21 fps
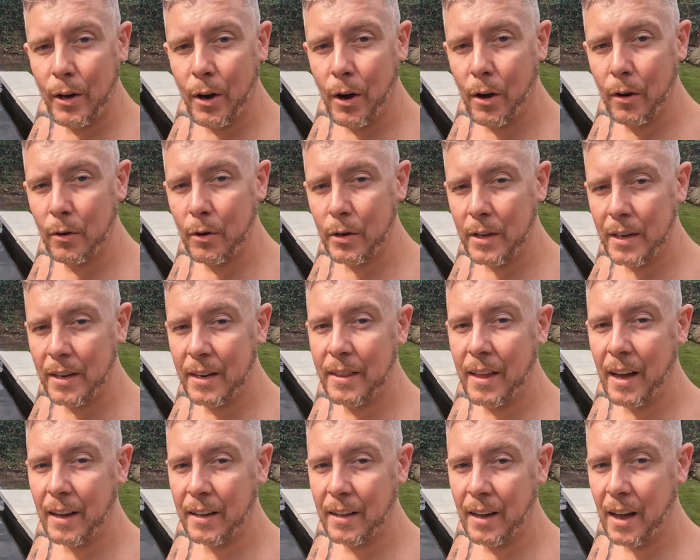in all, looking at
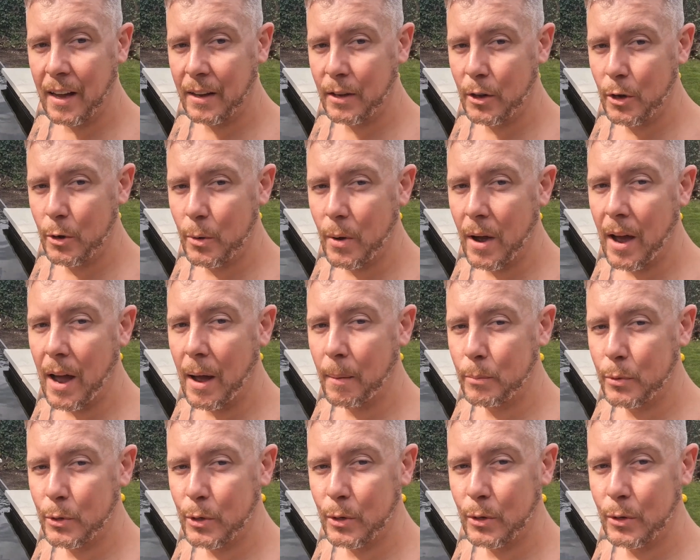that Kaku,
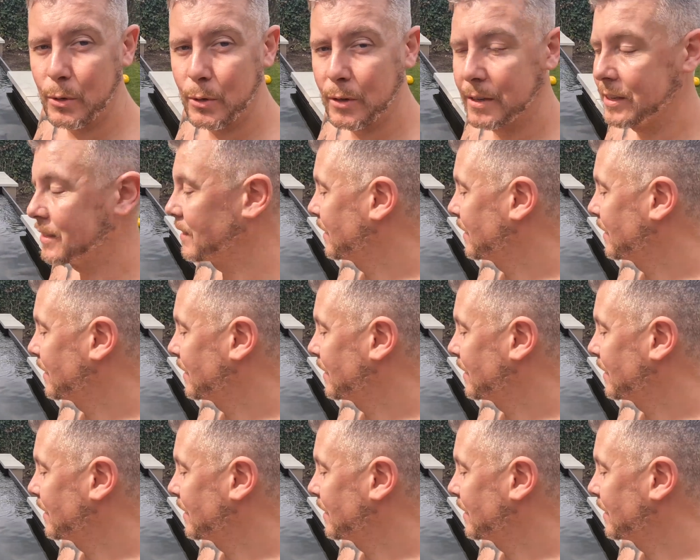absolutely